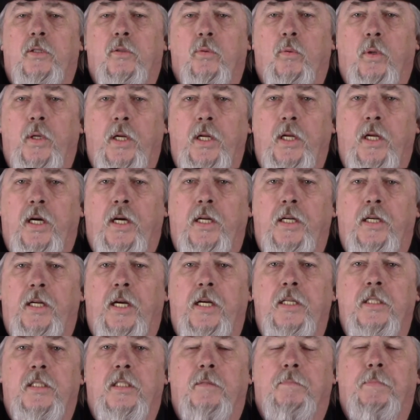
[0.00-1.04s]
29
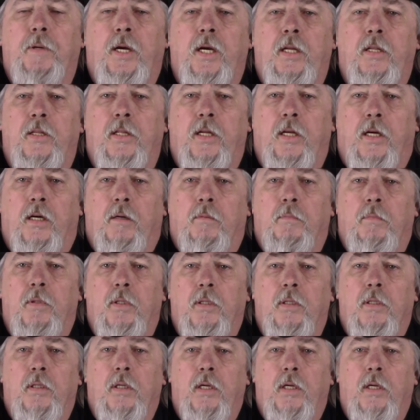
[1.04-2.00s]
days to pay them,